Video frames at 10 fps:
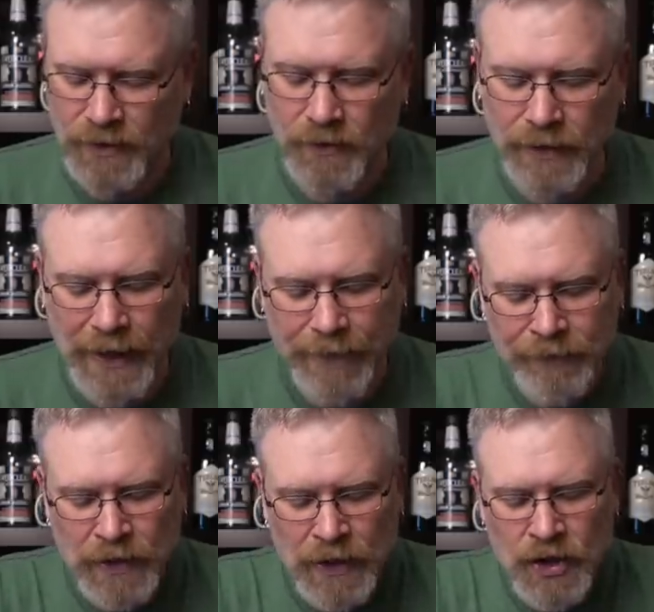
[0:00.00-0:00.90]
Okay,
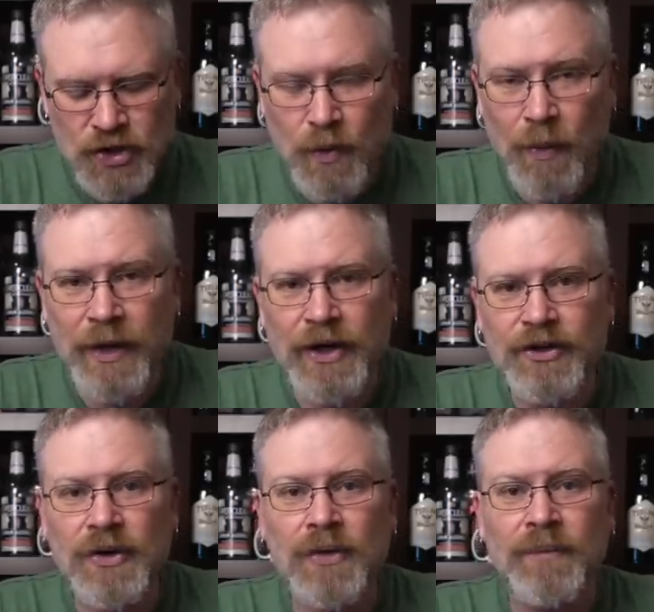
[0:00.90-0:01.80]
so what we're going
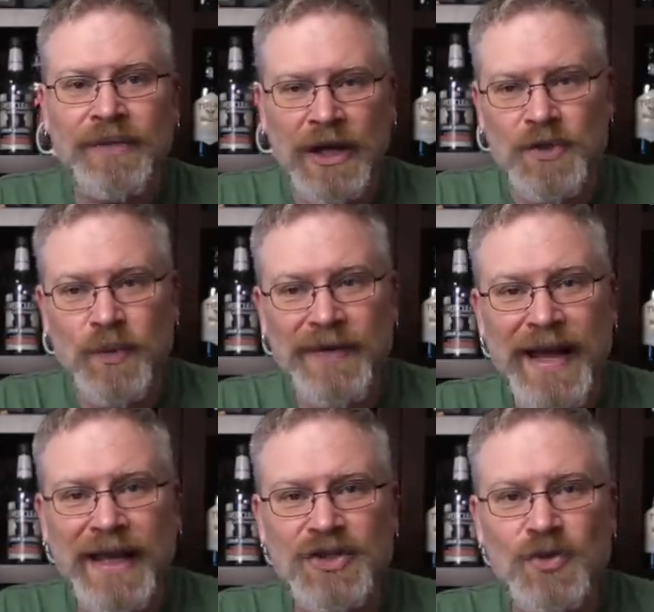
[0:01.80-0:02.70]
to do is when
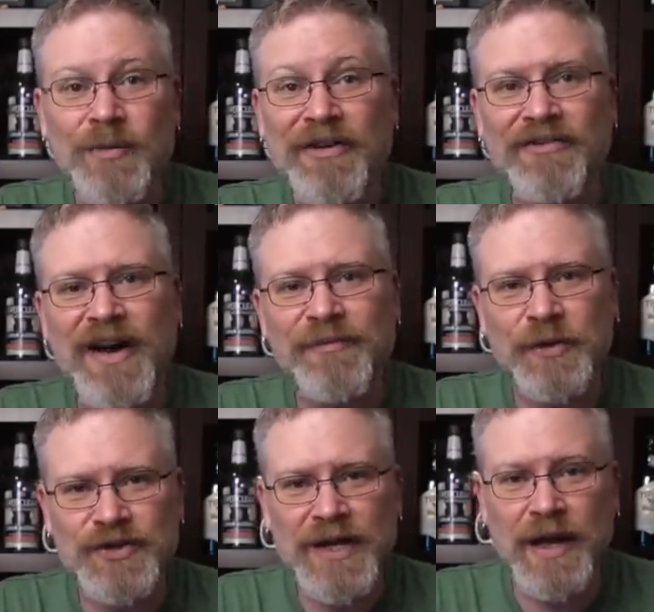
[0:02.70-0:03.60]
that gets to about
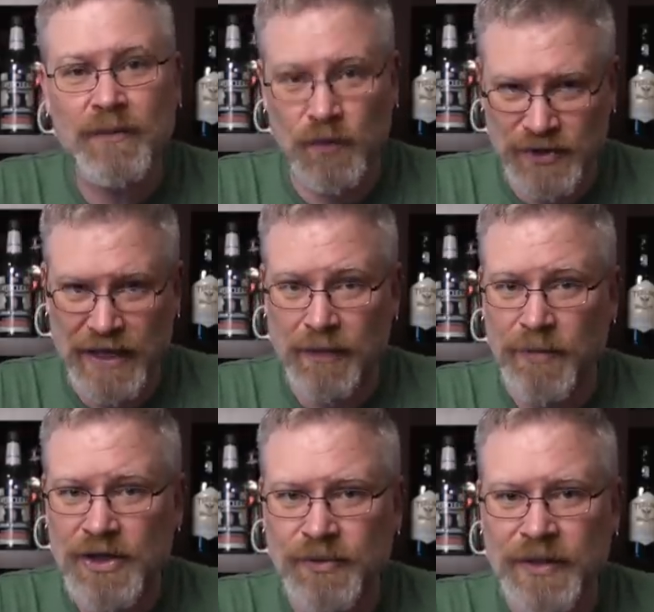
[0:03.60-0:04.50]
5%, we're taking
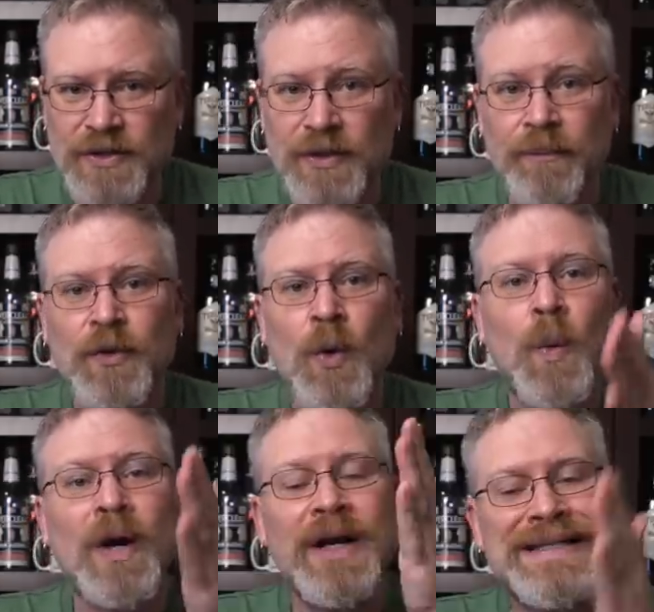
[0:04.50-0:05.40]
measurements,
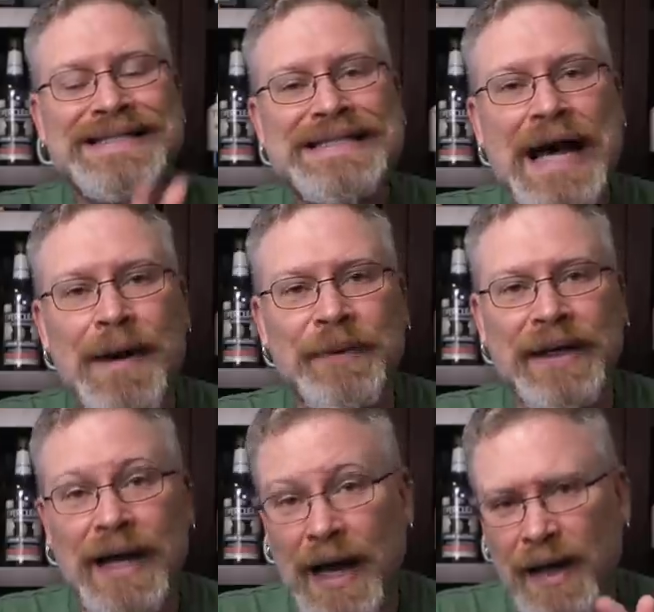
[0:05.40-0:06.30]
we're going to stop
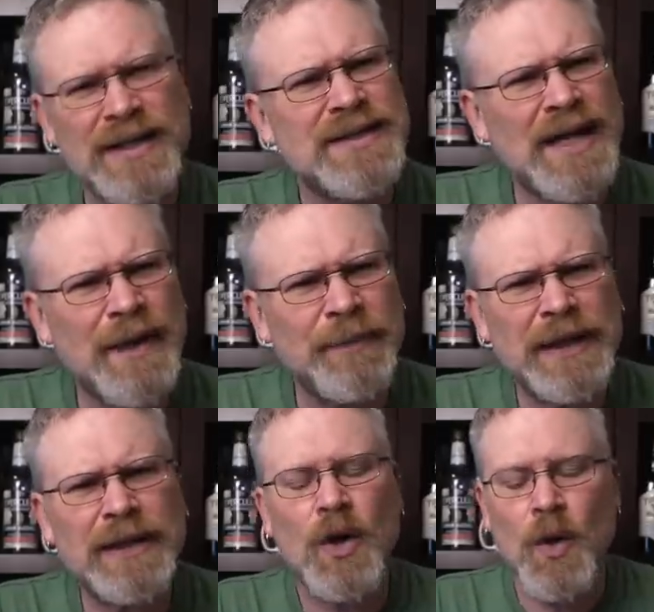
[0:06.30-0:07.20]
it. How do you stop
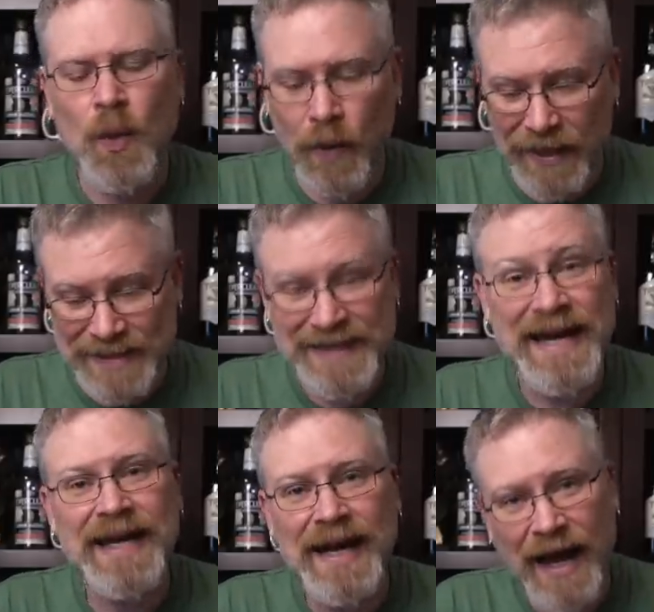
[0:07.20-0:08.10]
it? We're going to
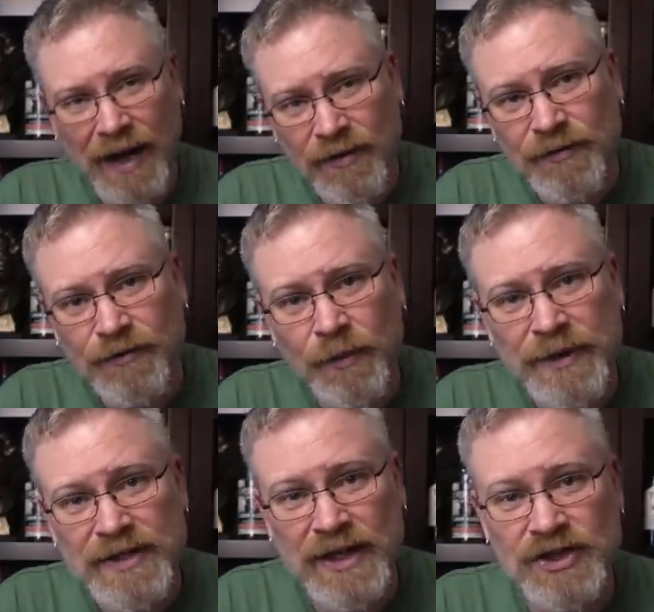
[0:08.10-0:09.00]
take it out of the
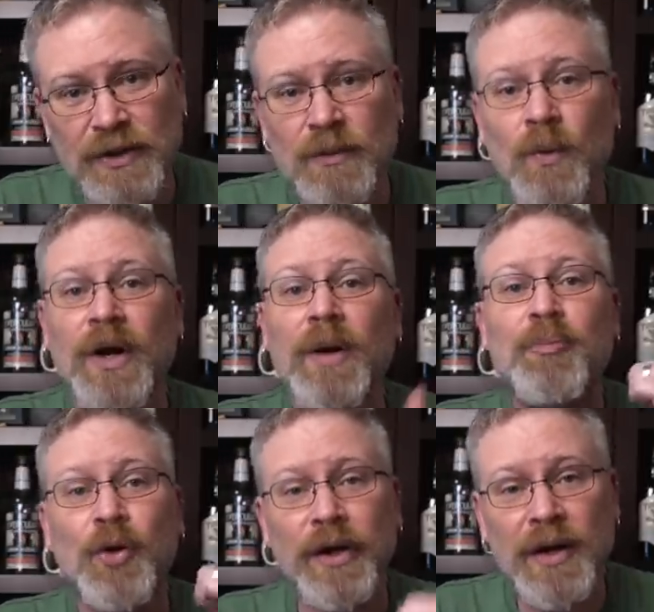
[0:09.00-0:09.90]
fermentation, we're going to
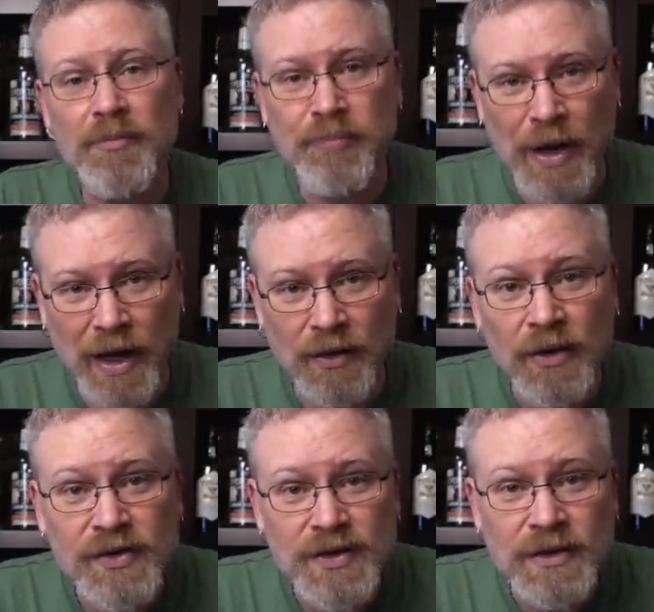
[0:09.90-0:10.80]
put it in
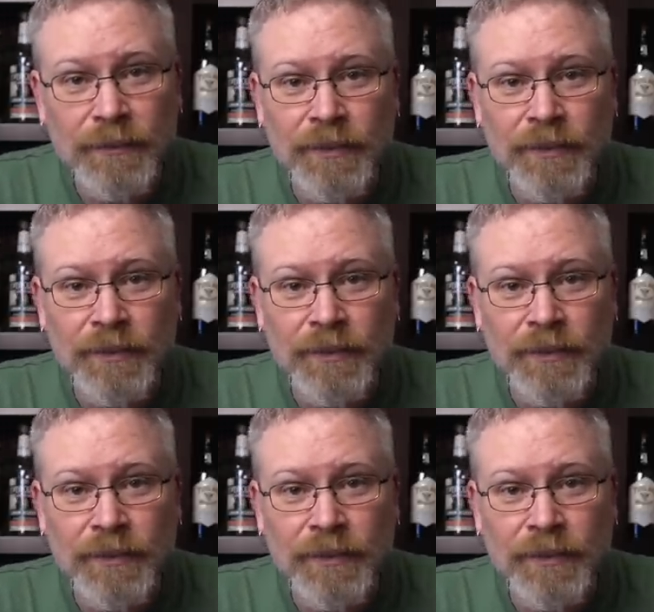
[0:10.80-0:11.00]
bottles,